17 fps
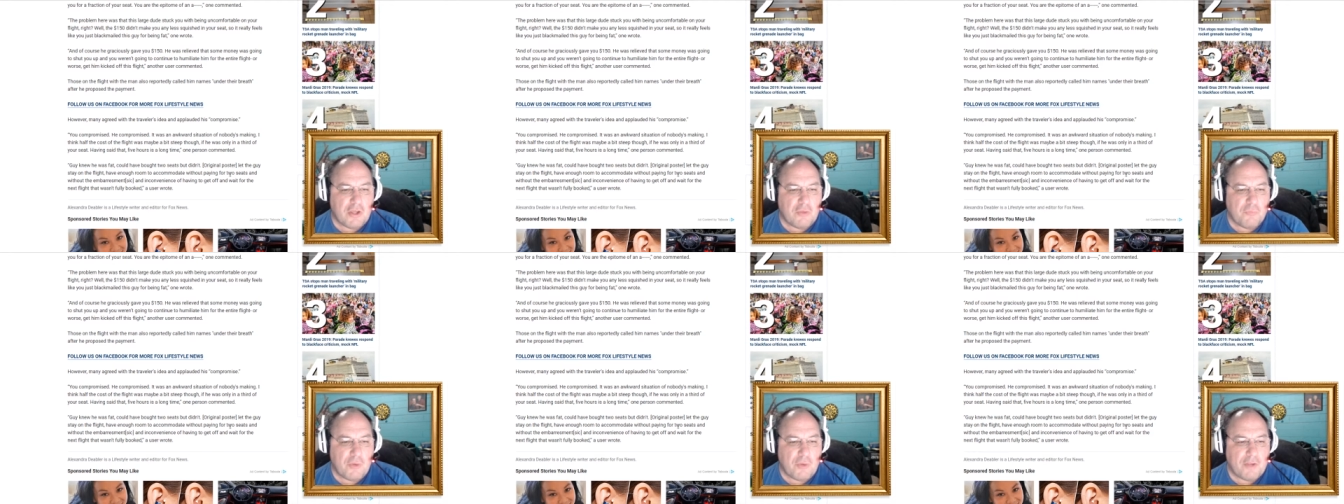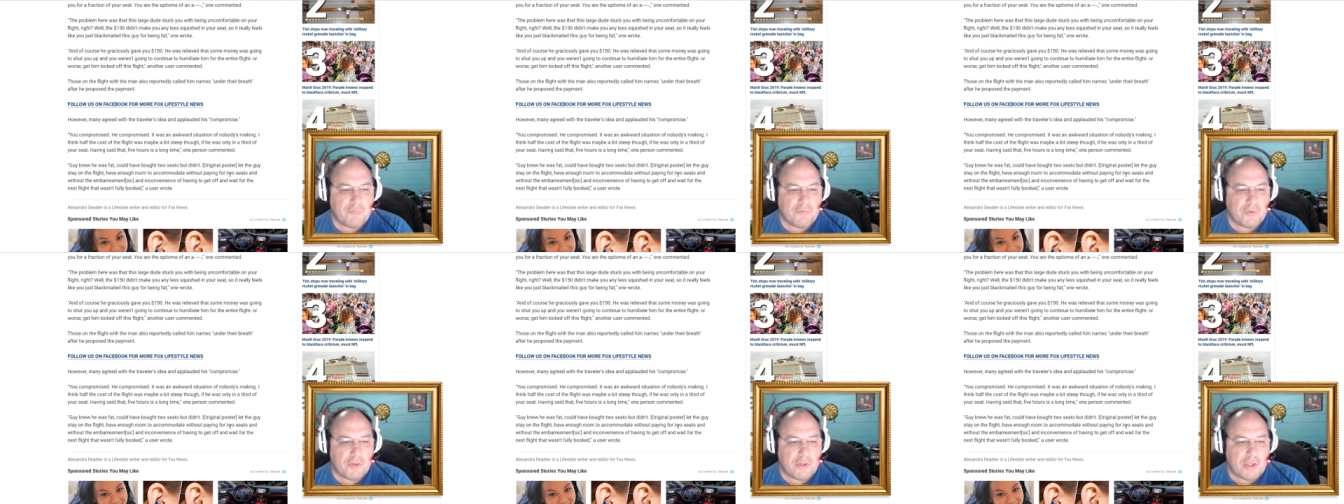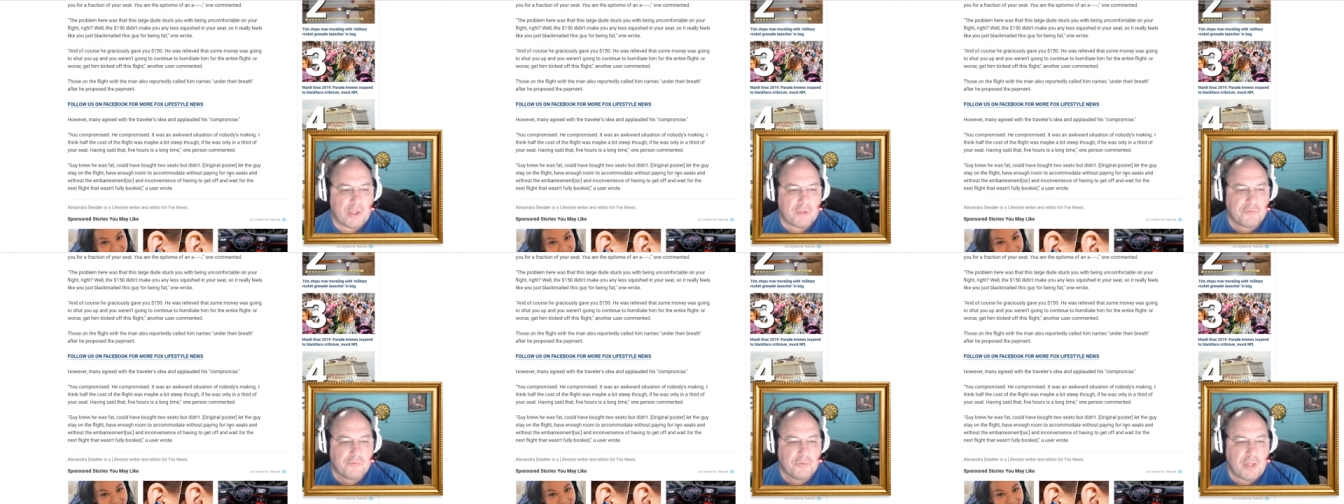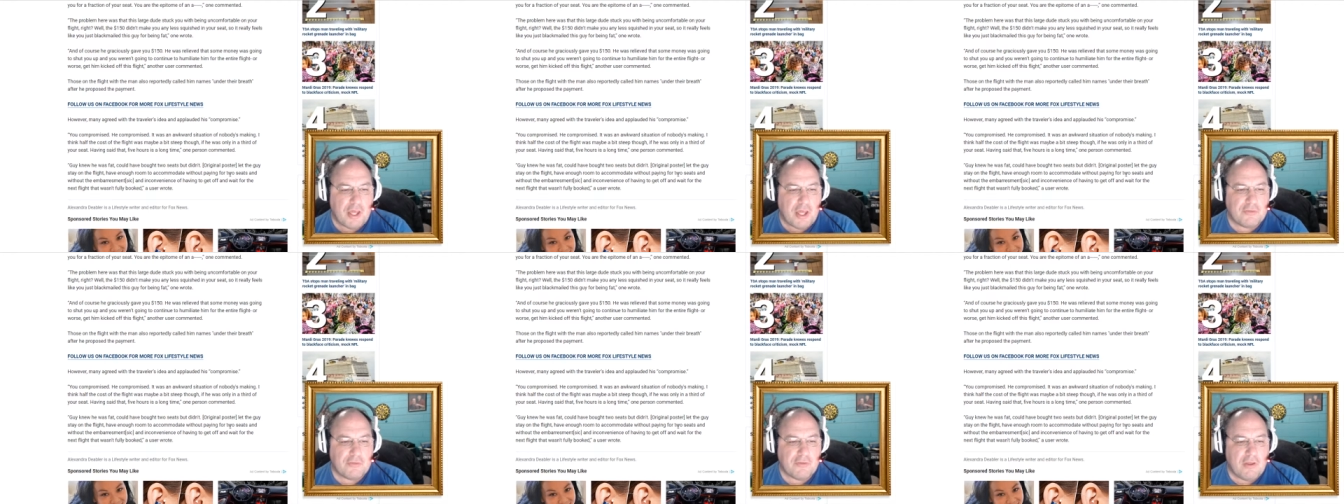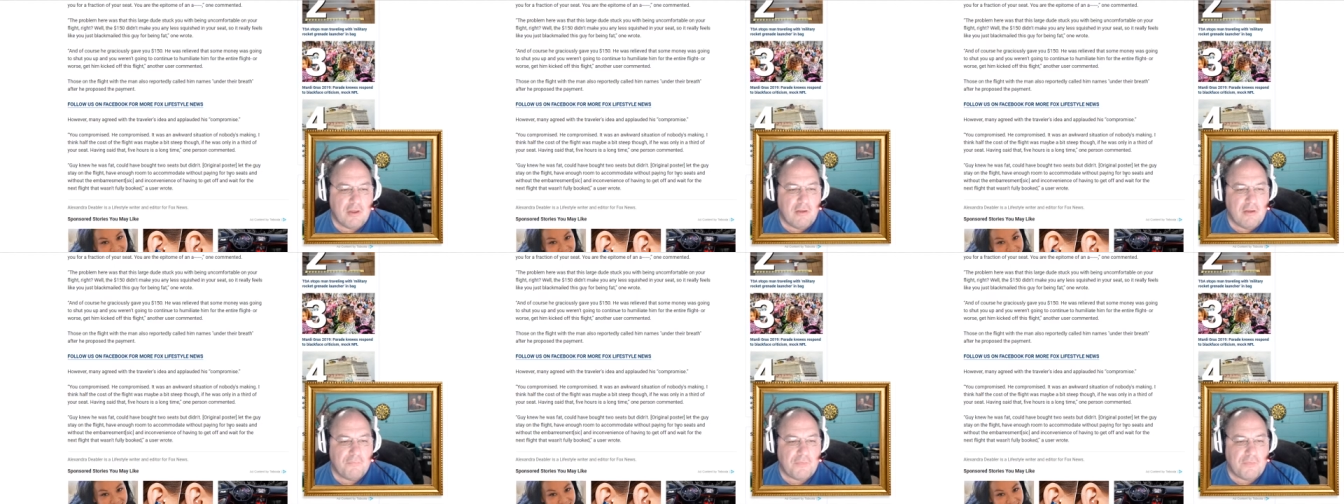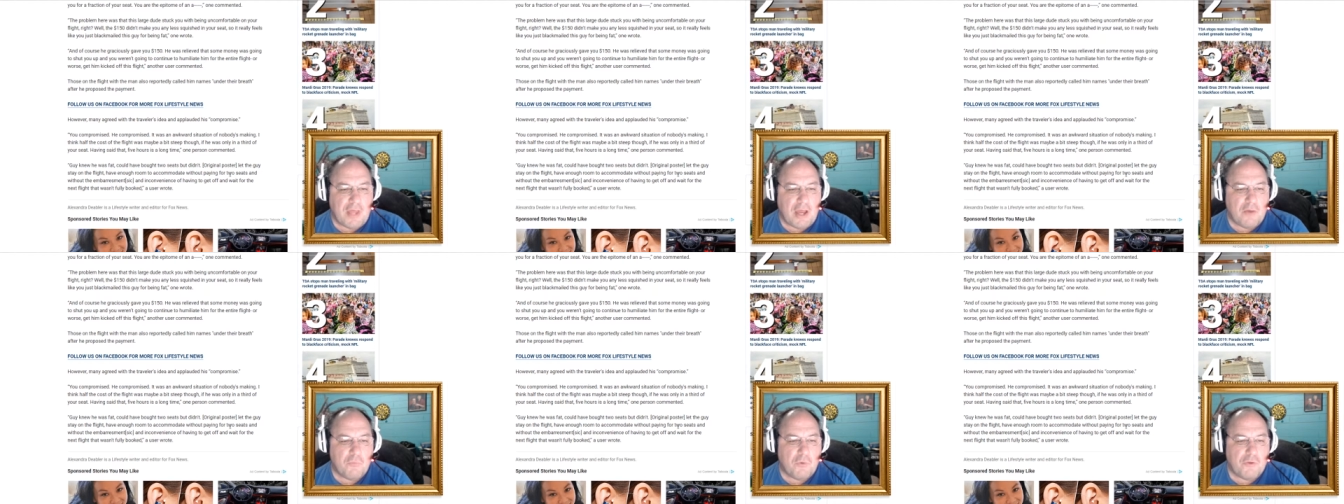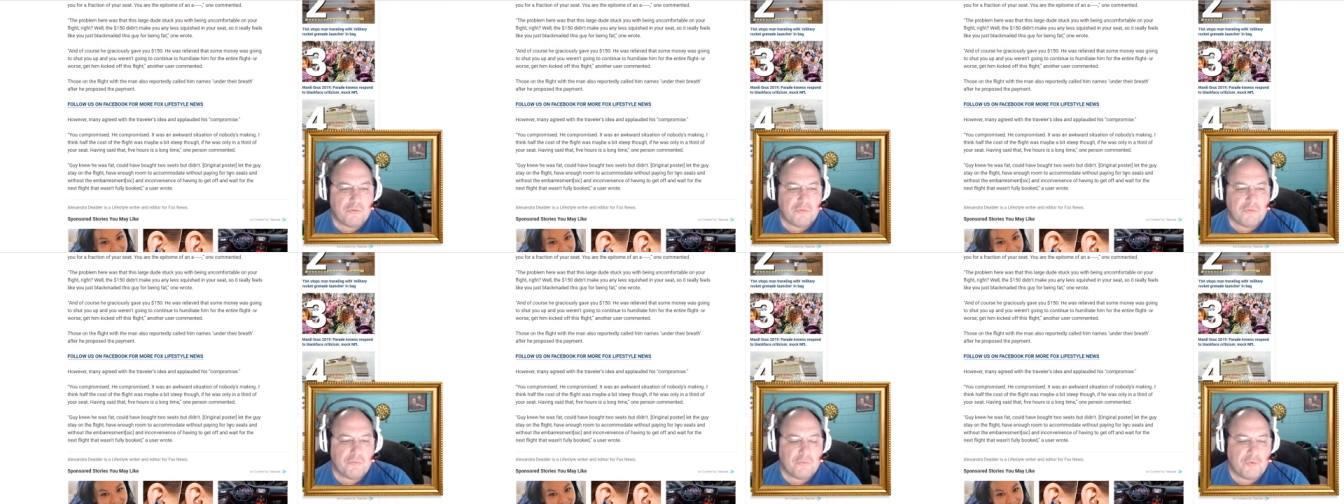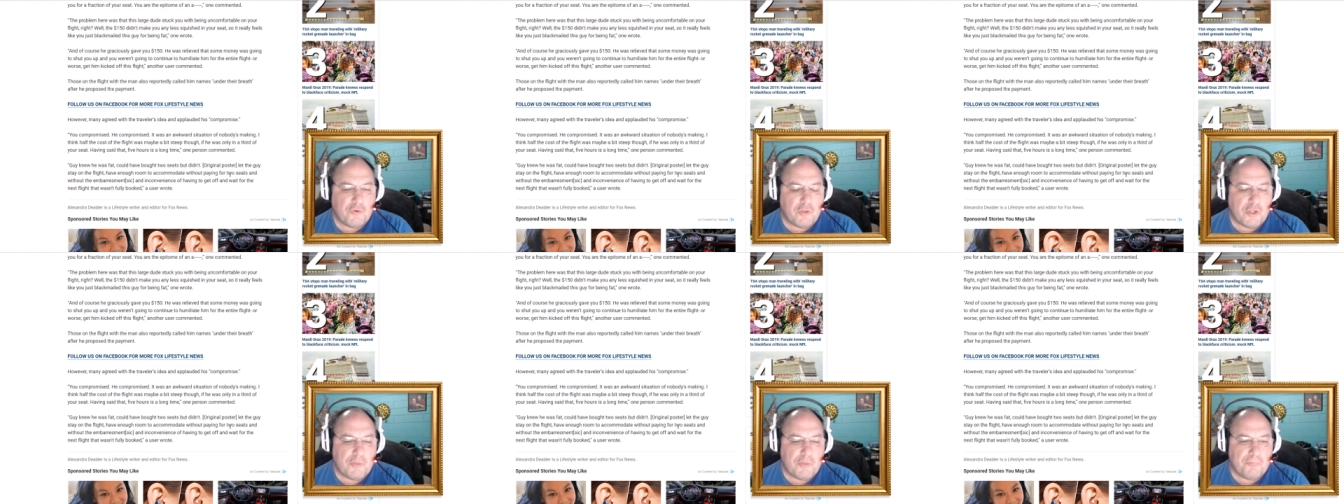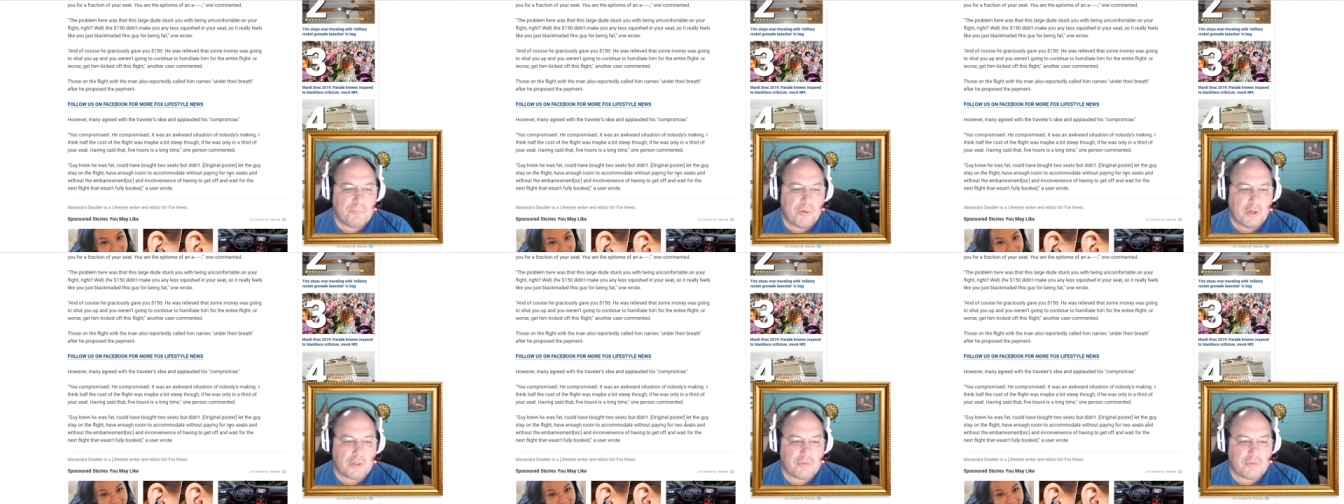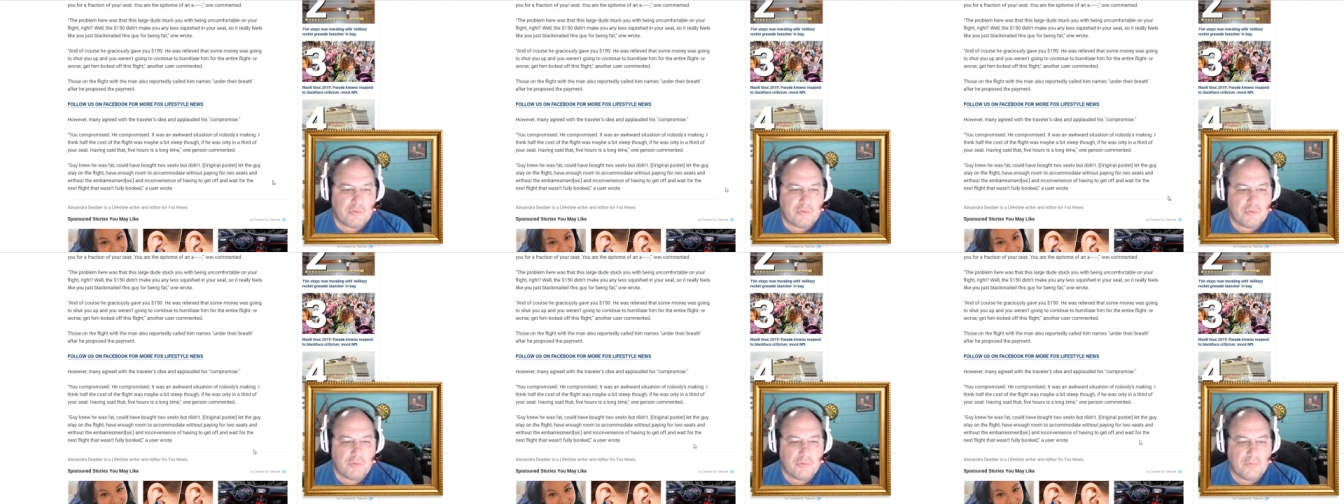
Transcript: and wait for the next flight. That wasn't fully booked.